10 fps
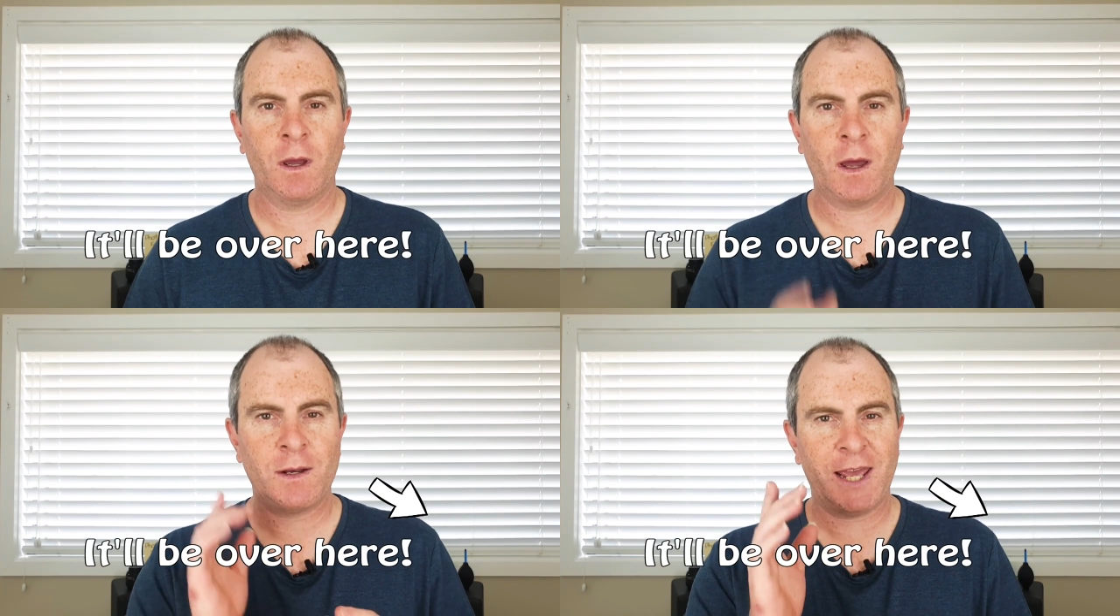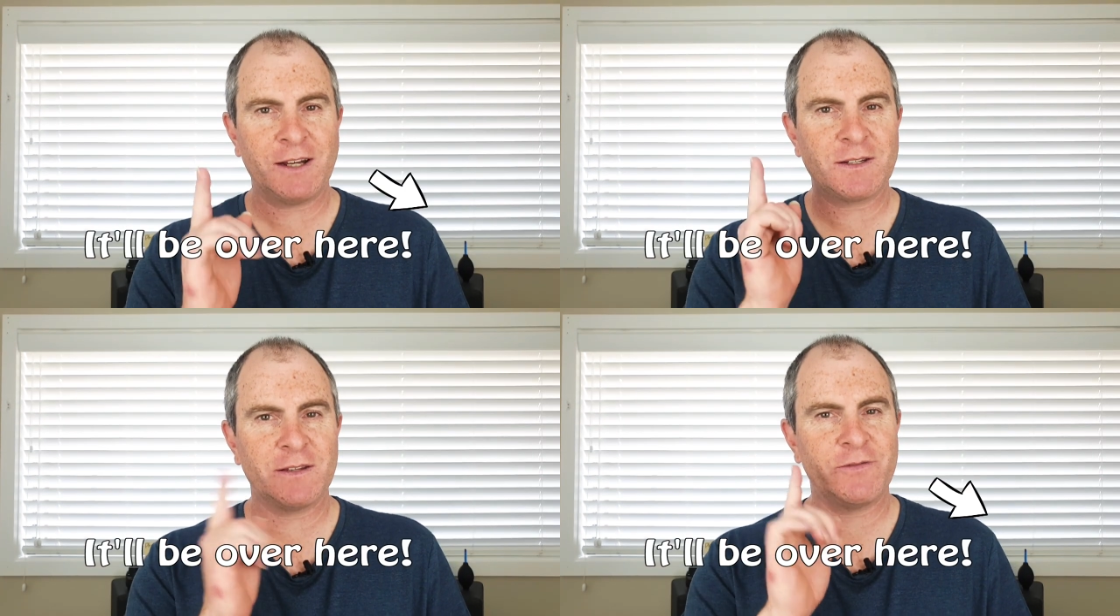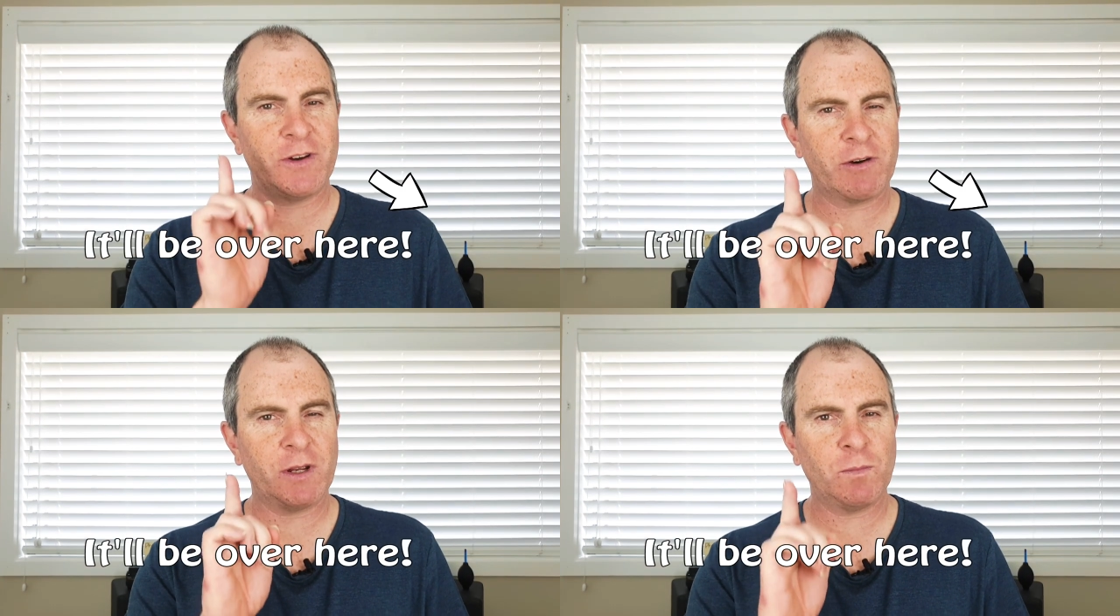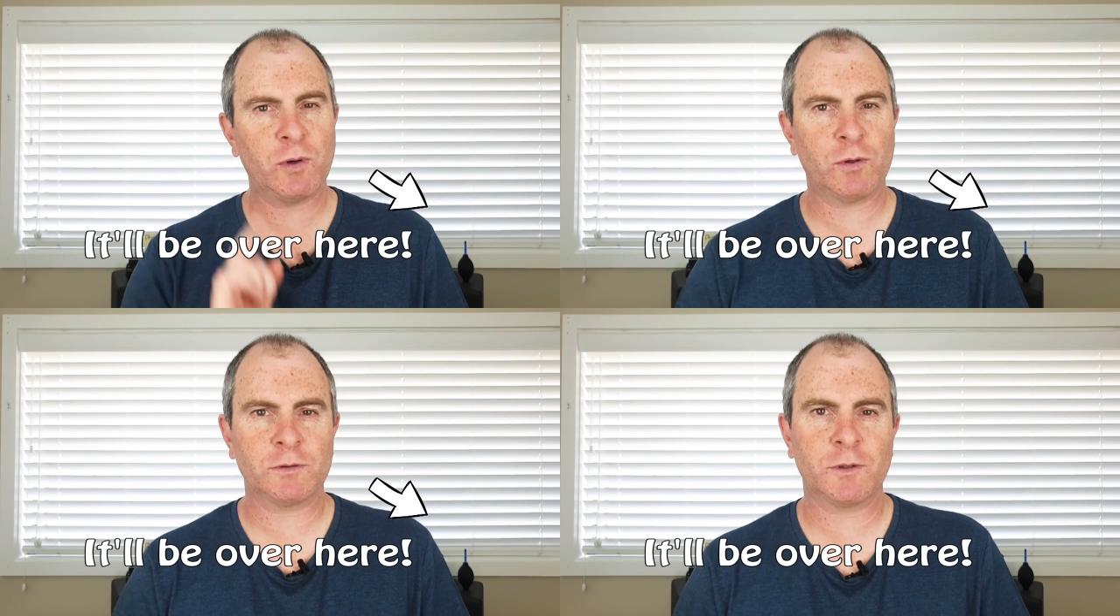Now to the very
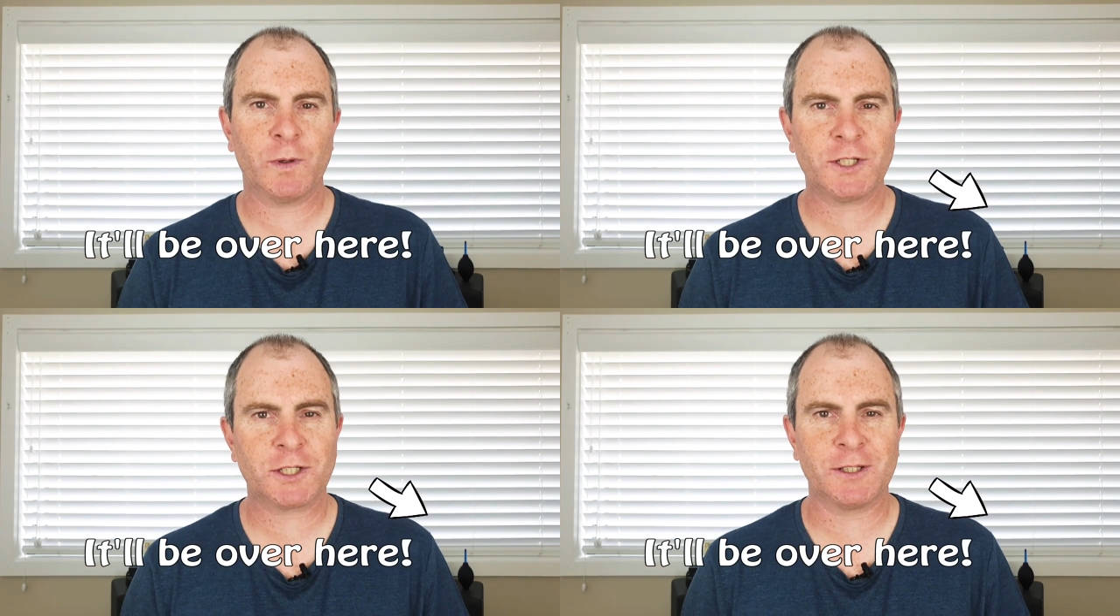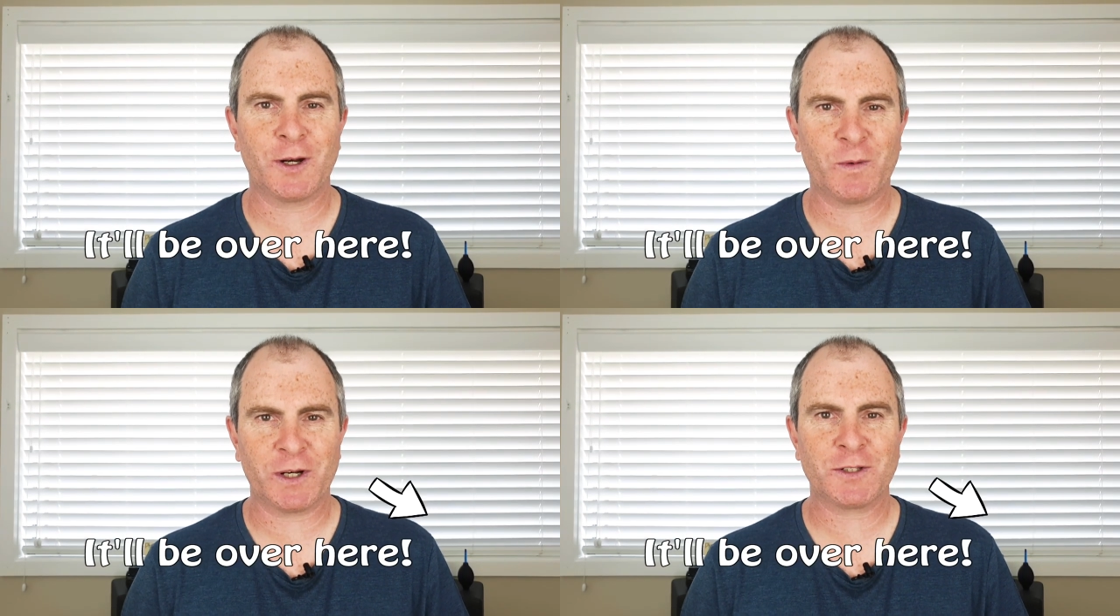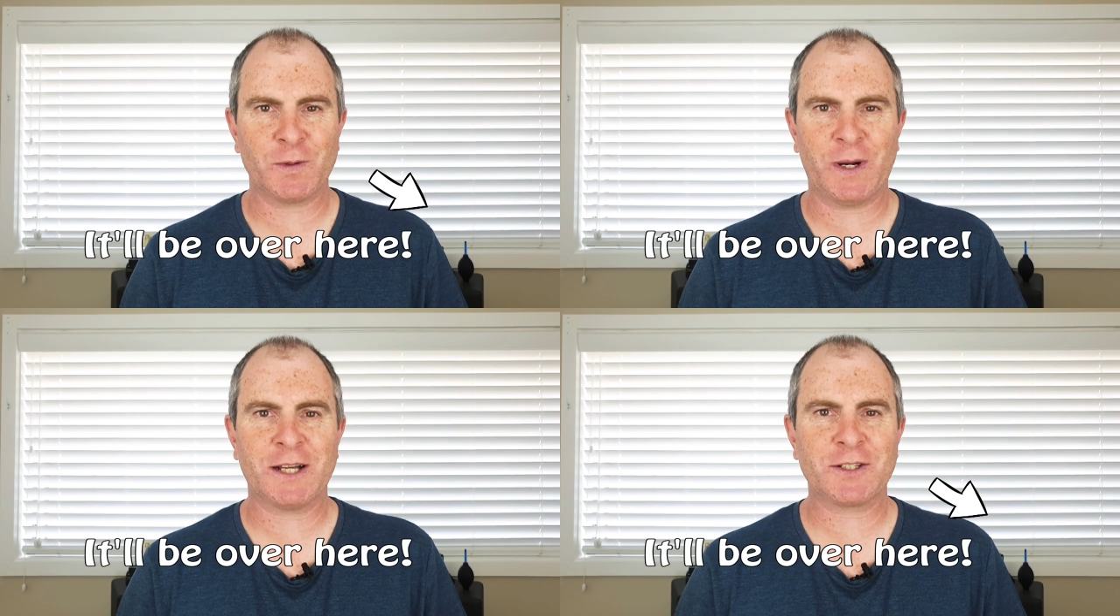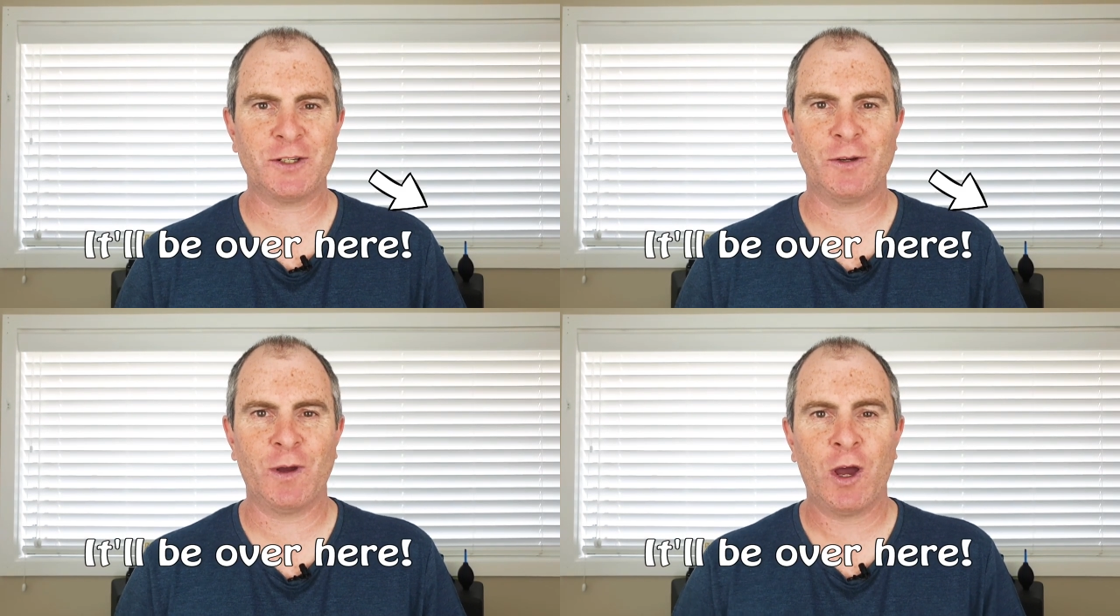important question that I wanted to ask
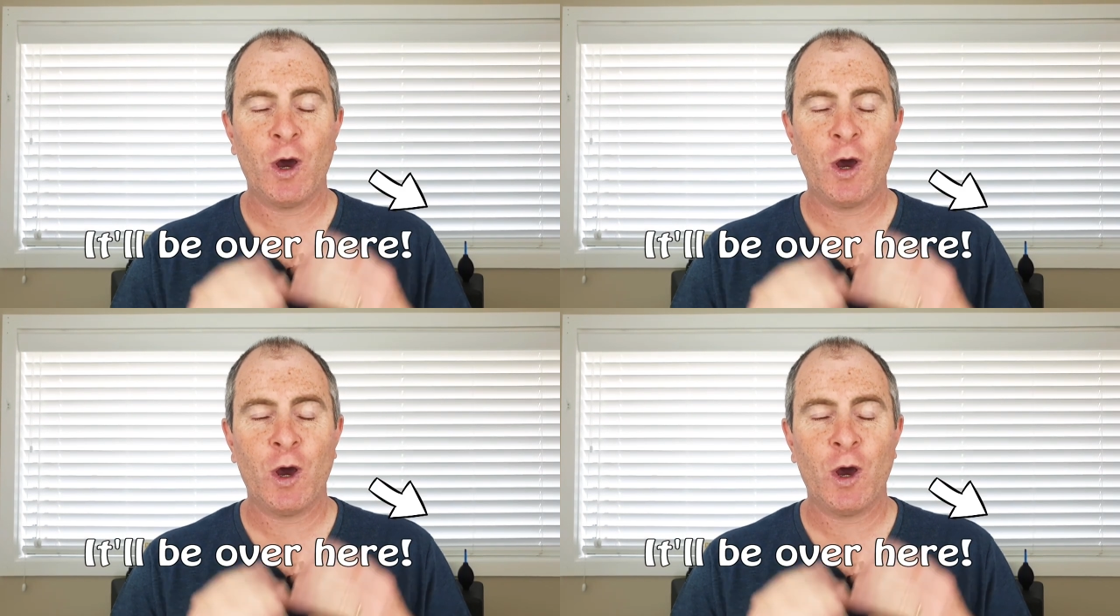you.